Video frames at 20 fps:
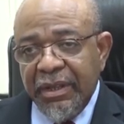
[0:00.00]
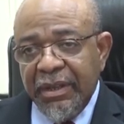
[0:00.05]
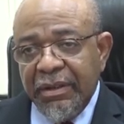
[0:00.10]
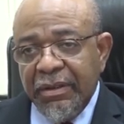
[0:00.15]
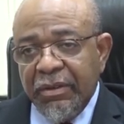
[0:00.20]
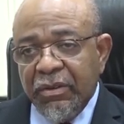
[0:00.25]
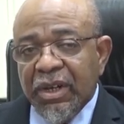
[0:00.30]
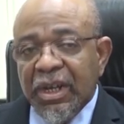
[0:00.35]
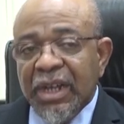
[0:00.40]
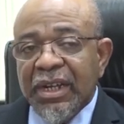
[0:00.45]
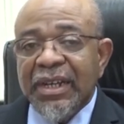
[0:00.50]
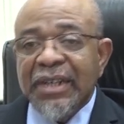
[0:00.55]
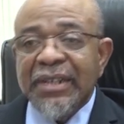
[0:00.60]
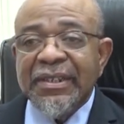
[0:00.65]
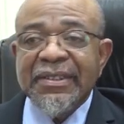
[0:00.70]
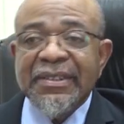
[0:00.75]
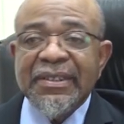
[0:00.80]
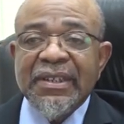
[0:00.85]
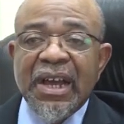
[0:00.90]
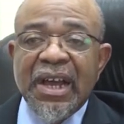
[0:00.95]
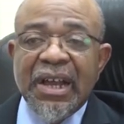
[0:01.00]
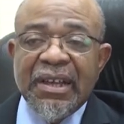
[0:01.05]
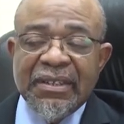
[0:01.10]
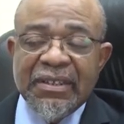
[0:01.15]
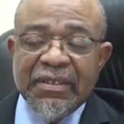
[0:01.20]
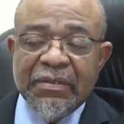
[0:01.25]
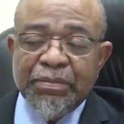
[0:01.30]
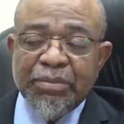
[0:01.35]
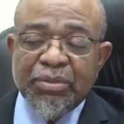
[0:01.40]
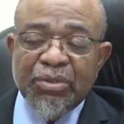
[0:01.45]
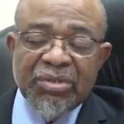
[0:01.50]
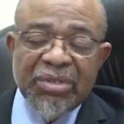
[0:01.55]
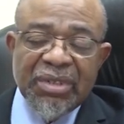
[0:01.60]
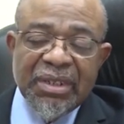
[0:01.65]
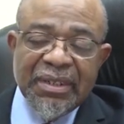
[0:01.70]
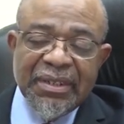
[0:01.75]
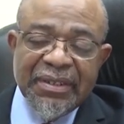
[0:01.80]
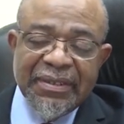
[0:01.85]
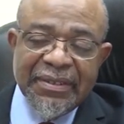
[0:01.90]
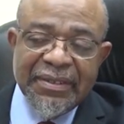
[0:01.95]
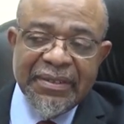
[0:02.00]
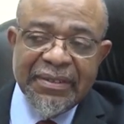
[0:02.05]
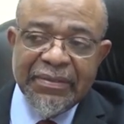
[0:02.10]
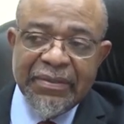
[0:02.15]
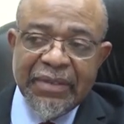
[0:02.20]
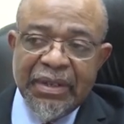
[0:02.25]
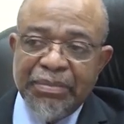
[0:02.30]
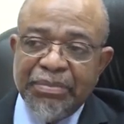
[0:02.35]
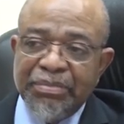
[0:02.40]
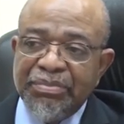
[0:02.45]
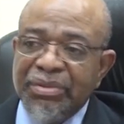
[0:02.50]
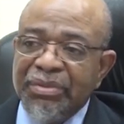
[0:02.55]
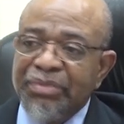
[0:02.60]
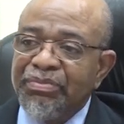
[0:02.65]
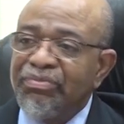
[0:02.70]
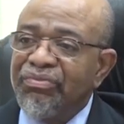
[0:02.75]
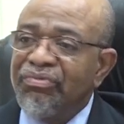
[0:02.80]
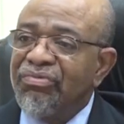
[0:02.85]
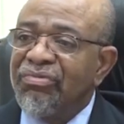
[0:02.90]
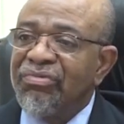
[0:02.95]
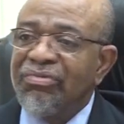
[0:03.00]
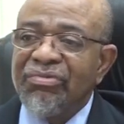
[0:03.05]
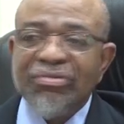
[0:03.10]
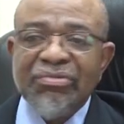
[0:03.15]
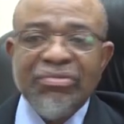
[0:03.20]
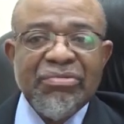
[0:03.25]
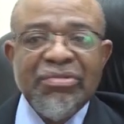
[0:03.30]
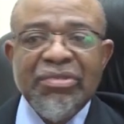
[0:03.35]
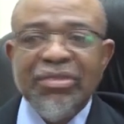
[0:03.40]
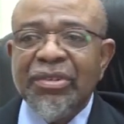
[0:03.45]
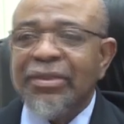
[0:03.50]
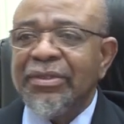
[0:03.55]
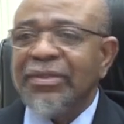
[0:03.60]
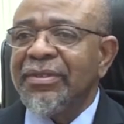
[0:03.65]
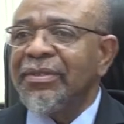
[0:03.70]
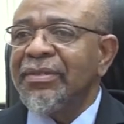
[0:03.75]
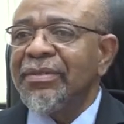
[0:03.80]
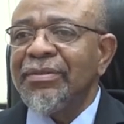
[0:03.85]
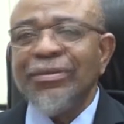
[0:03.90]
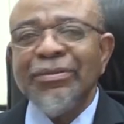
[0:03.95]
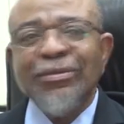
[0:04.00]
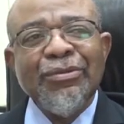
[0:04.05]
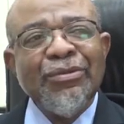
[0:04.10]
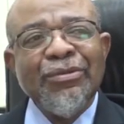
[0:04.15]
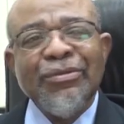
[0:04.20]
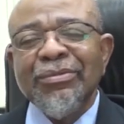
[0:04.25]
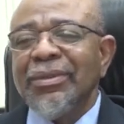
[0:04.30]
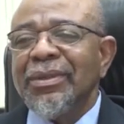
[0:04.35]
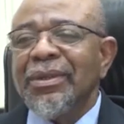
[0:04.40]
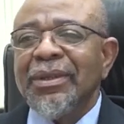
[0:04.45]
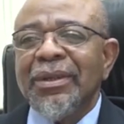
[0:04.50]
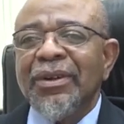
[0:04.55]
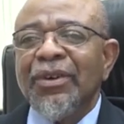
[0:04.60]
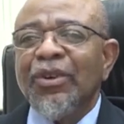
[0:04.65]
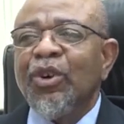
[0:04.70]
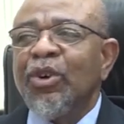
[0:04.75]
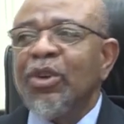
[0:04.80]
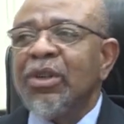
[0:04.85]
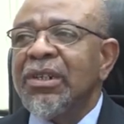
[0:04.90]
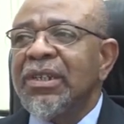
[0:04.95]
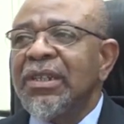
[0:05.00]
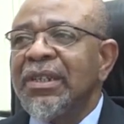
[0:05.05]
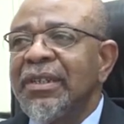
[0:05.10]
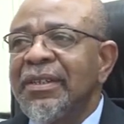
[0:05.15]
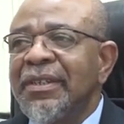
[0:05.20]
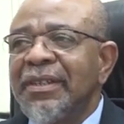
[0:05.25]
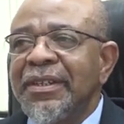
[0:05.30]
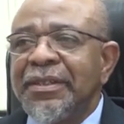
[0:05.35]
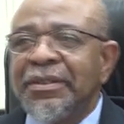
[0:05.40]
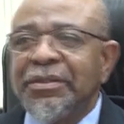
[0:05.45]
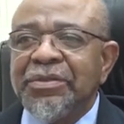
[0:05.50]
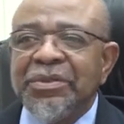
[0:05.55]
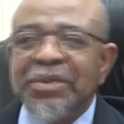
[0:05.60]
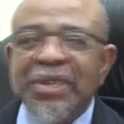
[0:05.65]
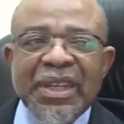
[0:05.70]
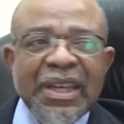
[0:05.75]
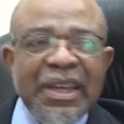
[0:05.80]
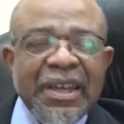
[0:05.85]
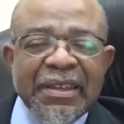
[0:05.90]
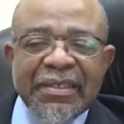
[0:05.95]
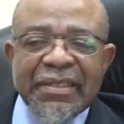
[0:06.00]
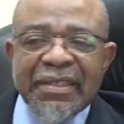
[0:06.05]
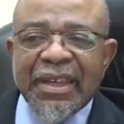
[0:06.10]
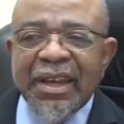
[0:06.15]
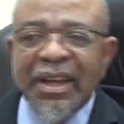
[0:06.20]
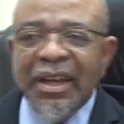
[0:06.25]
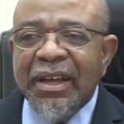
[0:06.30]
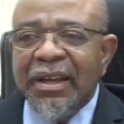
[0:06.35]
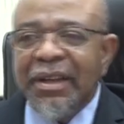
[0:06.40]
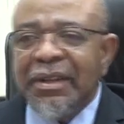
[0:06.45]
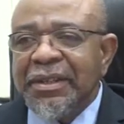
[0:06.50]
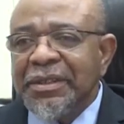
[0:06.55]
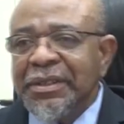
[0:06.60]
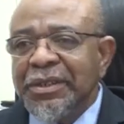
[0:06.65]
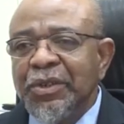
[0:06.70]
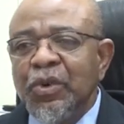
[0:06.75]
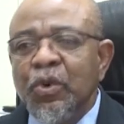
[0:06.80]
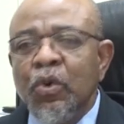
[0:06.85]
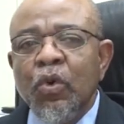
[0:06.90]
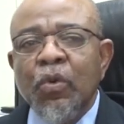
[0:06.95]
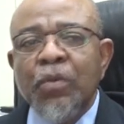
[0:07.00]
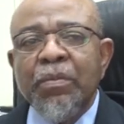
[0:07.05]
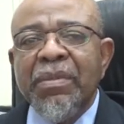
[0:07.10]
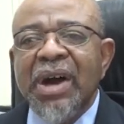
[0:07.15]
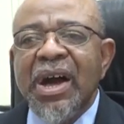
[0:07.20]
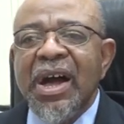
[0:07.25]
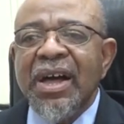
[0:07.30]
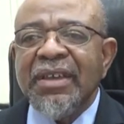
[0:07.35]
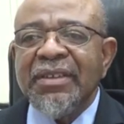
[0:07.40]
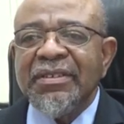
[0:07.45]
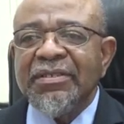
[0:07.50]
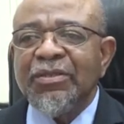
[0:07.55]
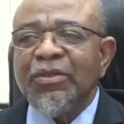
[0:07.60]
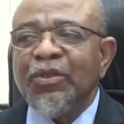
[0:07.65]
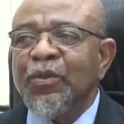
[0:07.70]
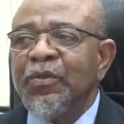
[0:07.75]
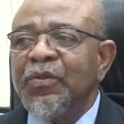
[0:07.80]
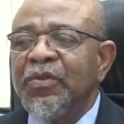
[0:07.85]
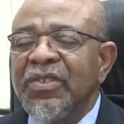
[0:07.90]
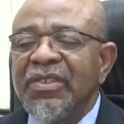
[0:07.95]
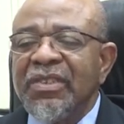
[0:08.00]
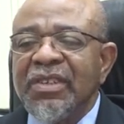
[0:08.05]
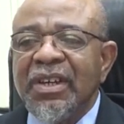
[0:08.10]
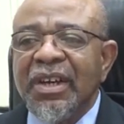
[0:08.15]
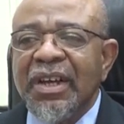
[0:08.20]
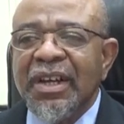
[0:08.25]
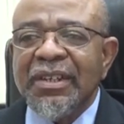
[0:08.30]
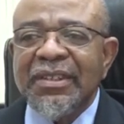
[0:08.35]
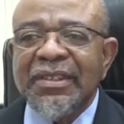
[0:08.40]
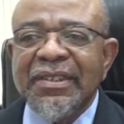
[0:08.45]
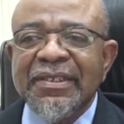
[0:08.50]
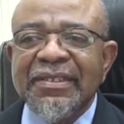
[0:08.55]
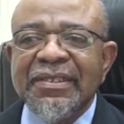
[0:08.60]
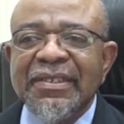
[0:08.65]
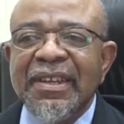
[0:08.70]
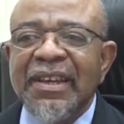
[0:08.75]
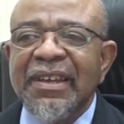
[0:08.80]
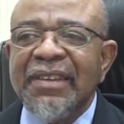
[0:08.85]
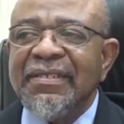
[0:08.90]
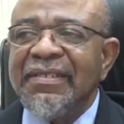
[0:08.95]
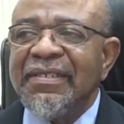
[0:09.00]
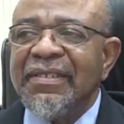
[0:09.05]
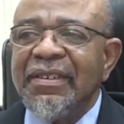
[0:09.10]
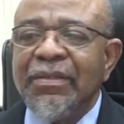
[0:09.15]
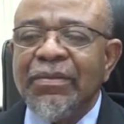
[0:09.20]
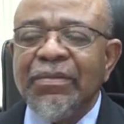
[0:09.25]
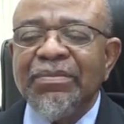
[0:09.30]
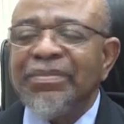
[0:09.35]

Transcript: Look at NSAS protests, where people just congregated together, no mask, no physical distancing.